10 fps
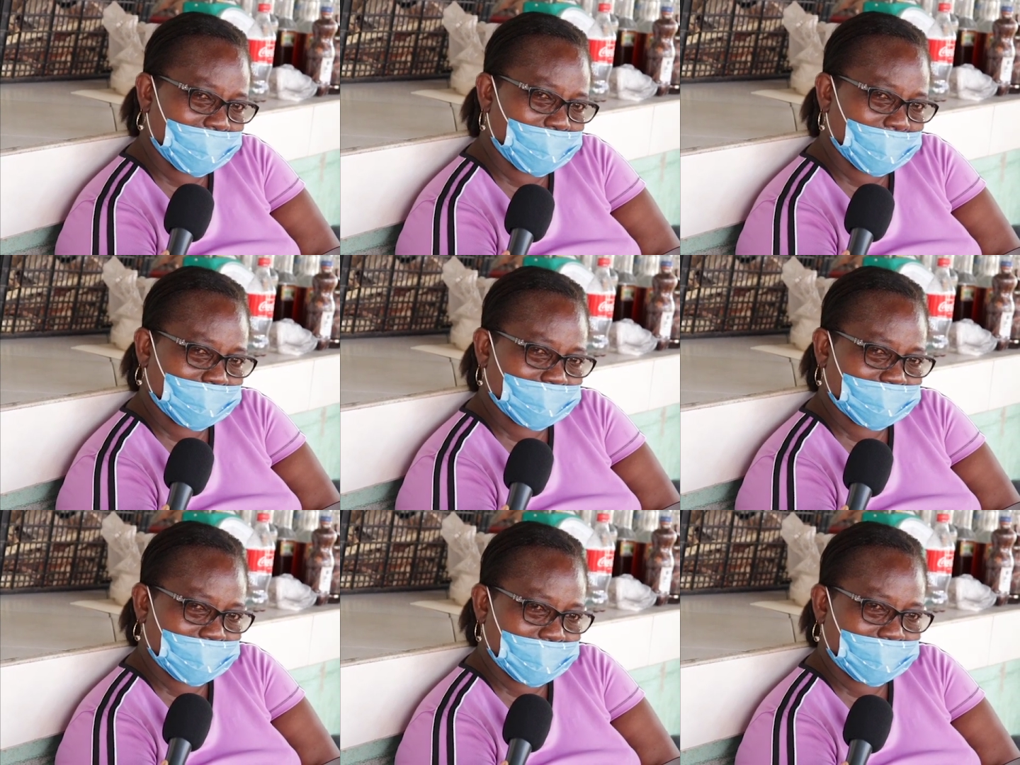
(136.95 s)
I want to
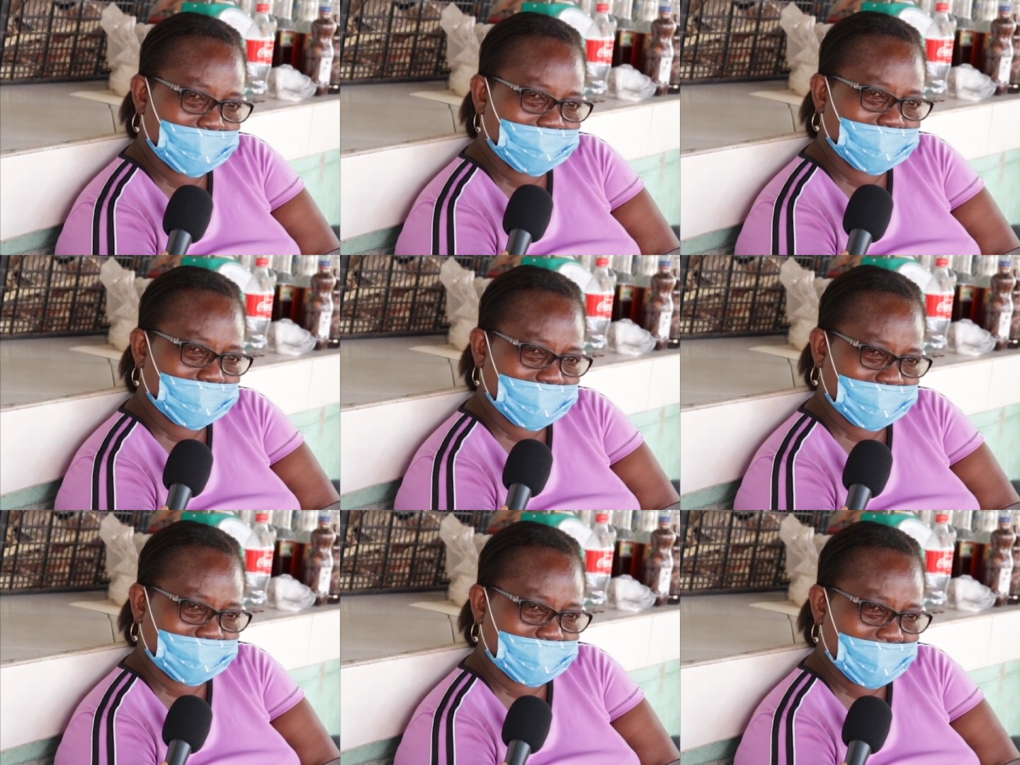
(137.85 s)
get him to
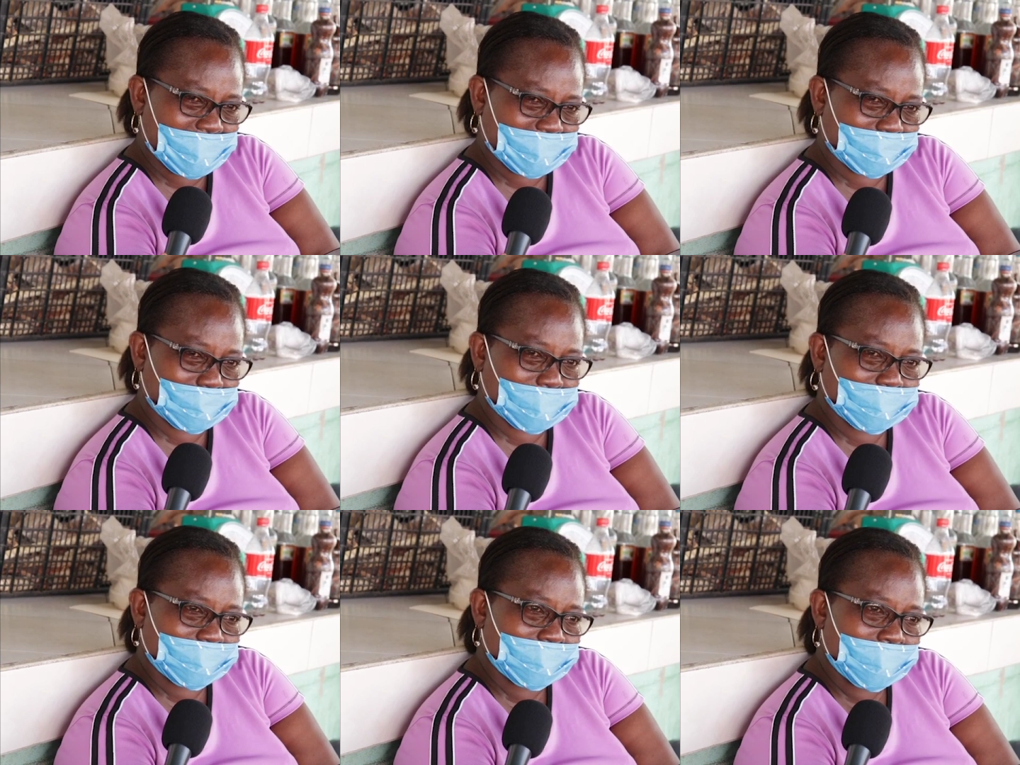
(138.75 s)
the States,
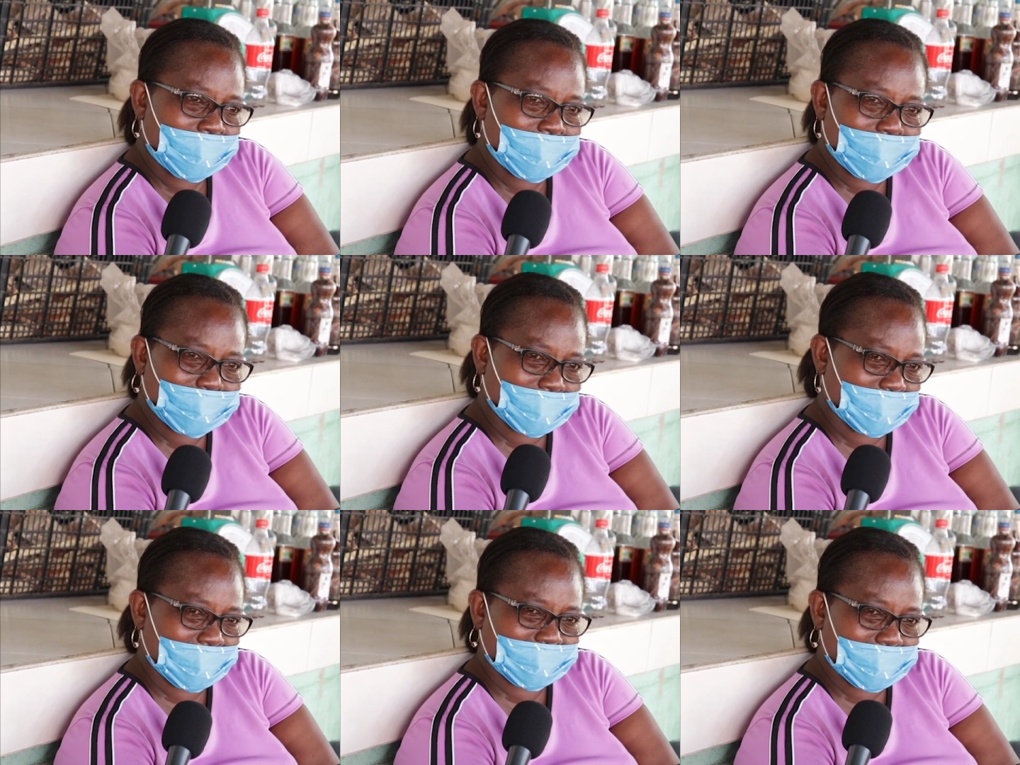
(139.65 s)
but he will
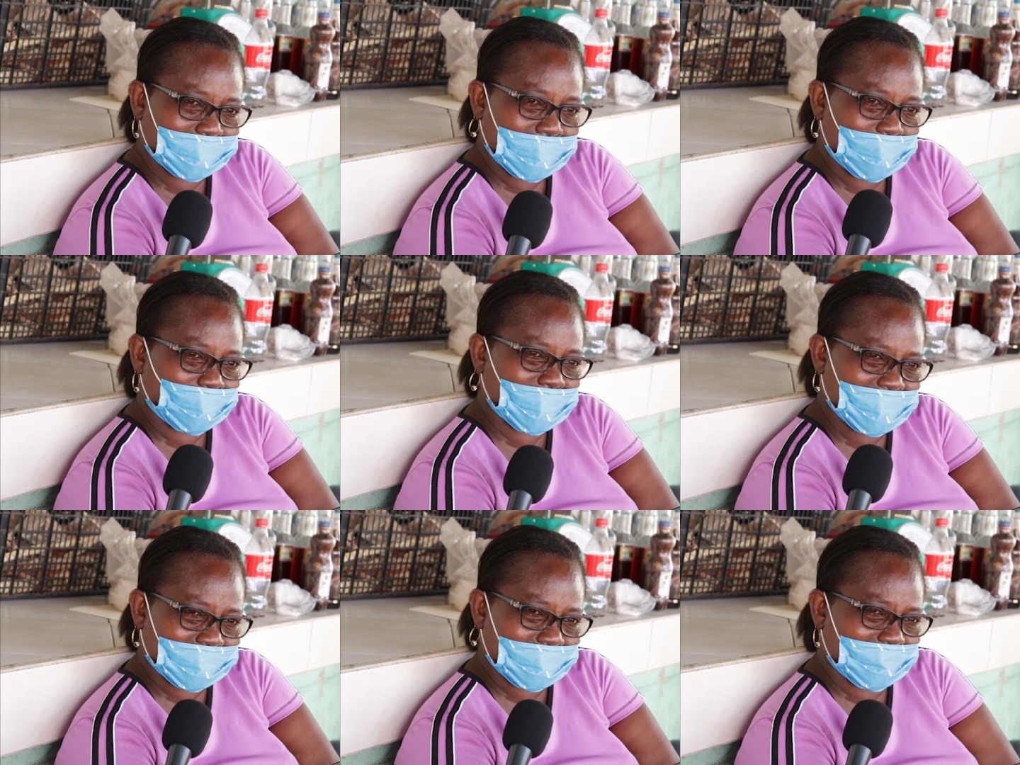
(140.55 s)
not get a
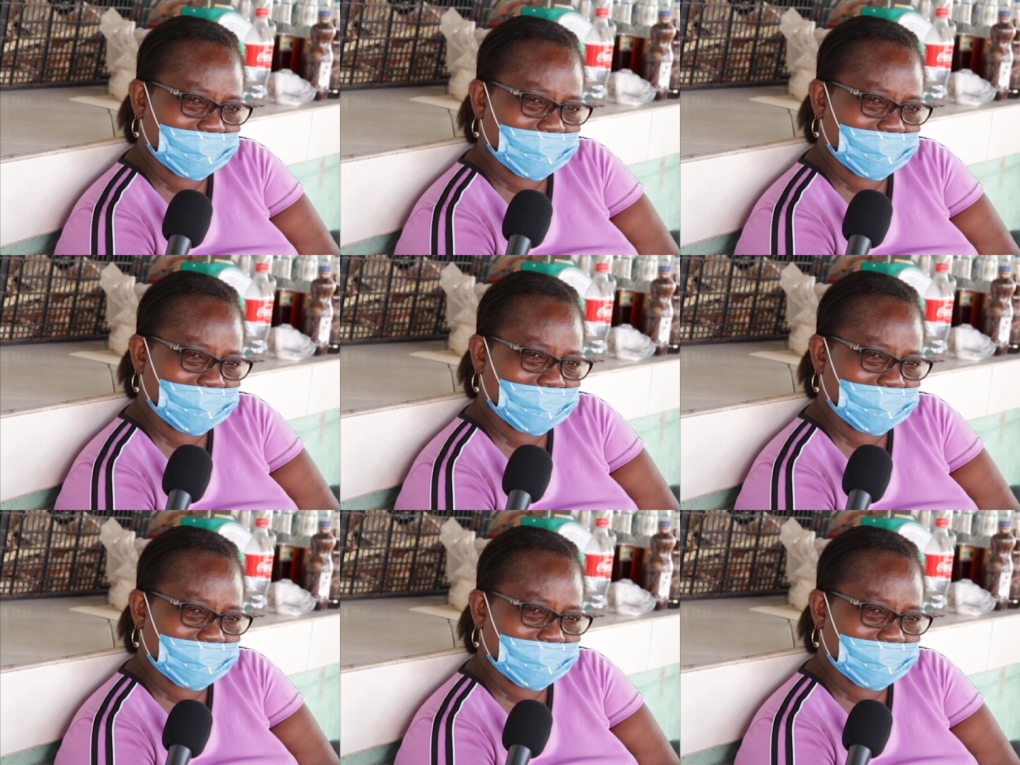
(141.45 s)
visa